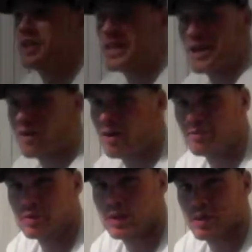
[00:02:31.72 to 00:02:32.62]
It did not
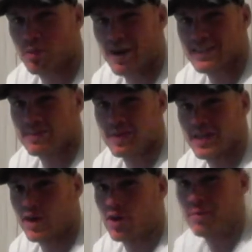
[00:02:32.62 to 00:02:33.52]
come to a surprise to
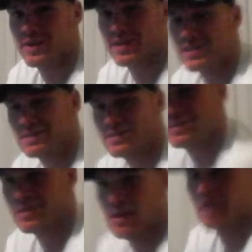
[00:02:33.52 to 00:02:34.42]
me at all because